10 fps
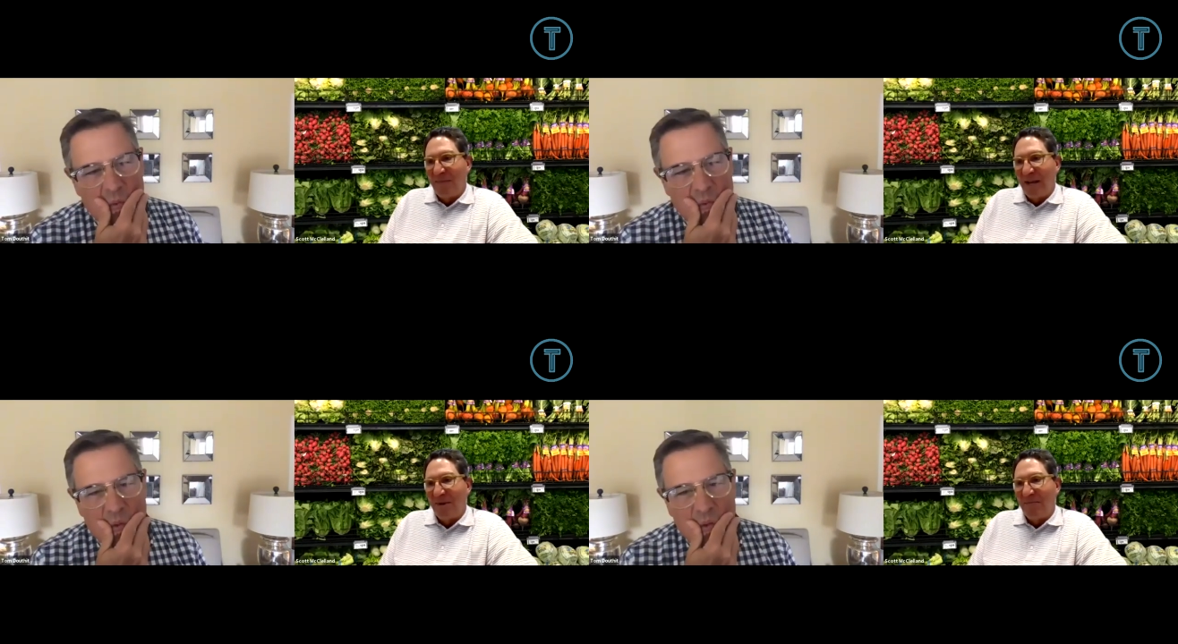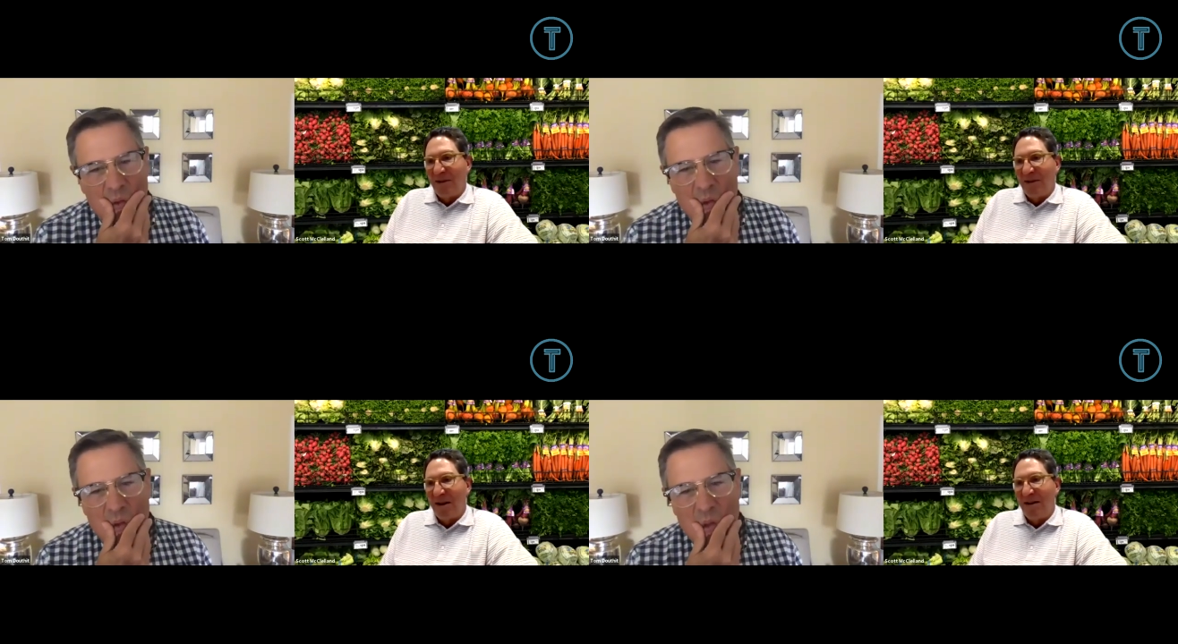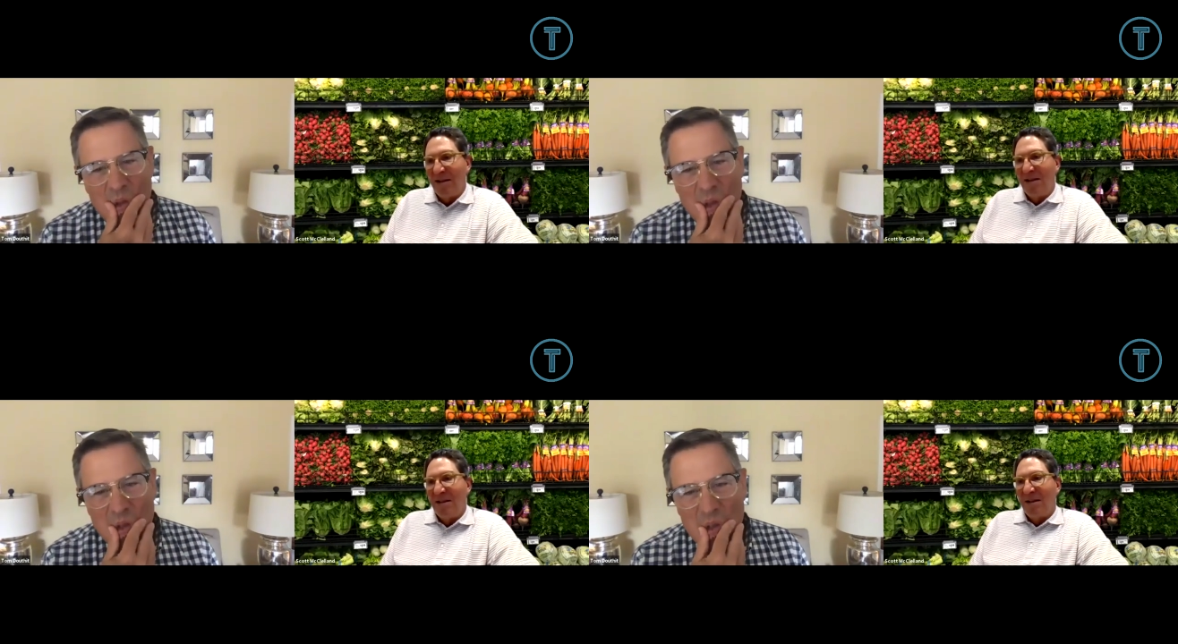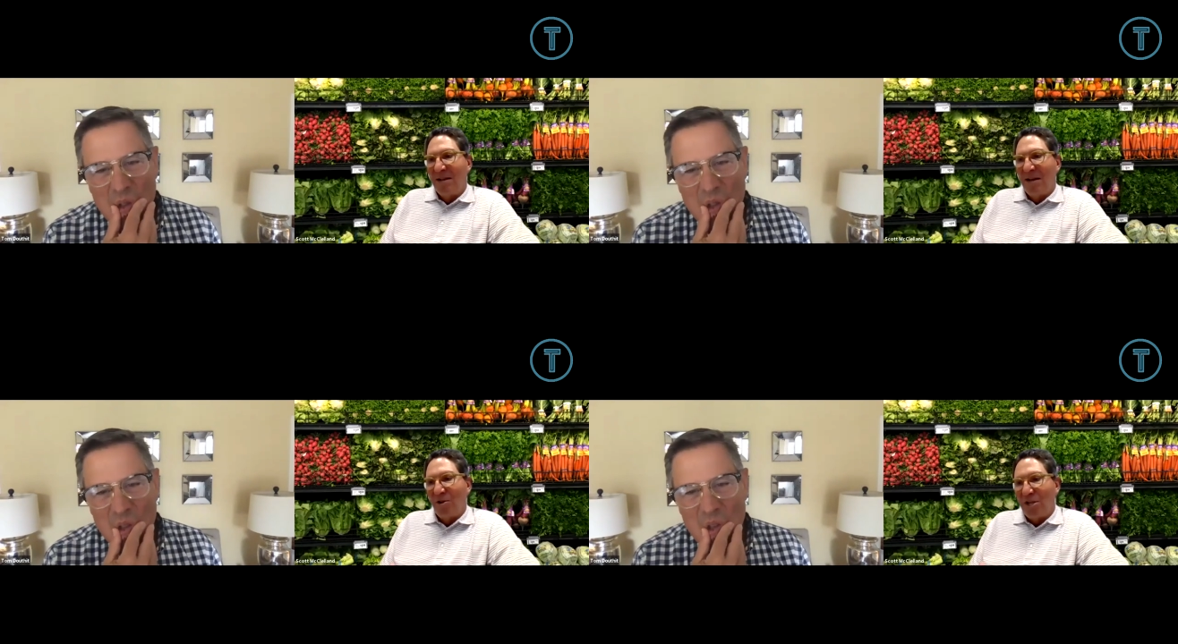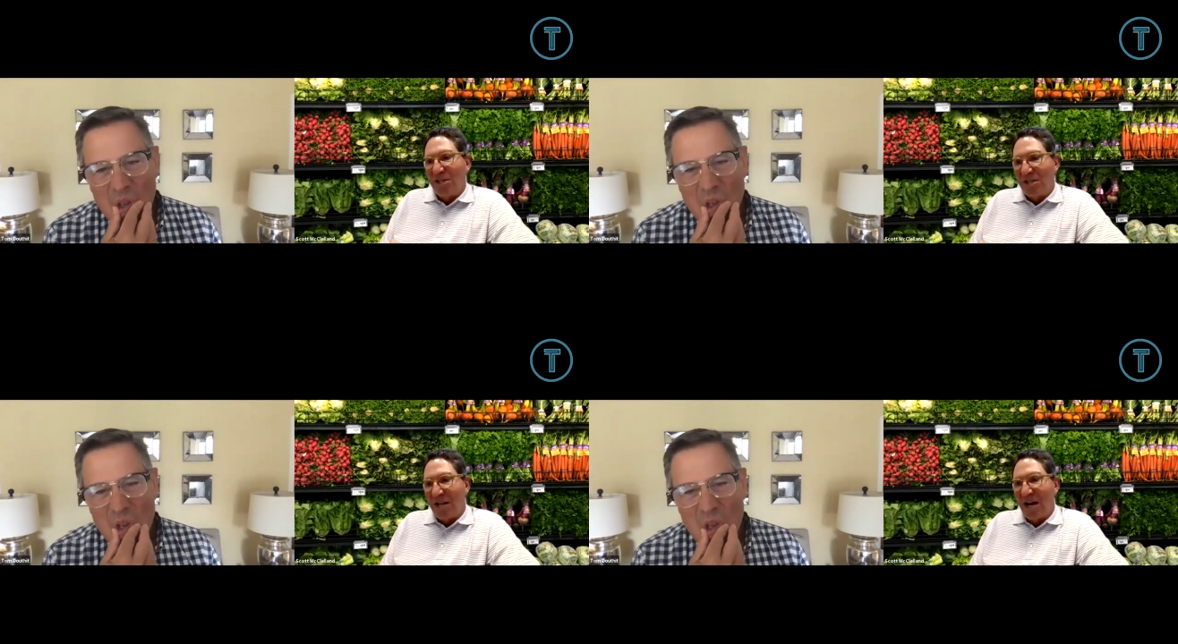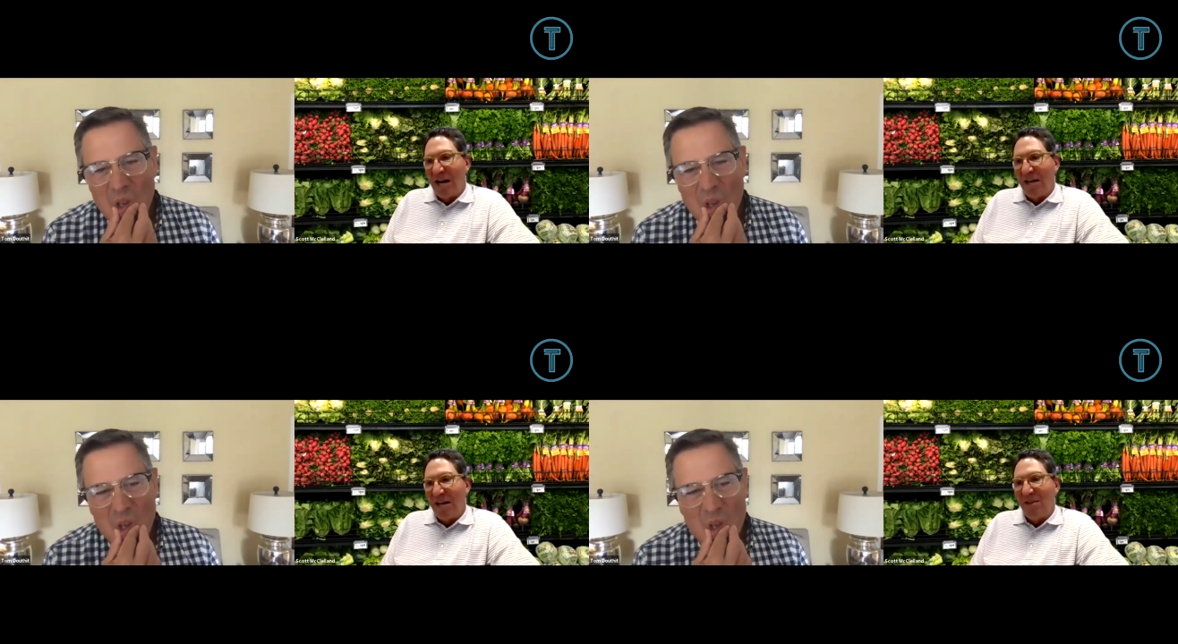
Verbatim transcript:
Speaker 1: man but beyond uh, looking to god that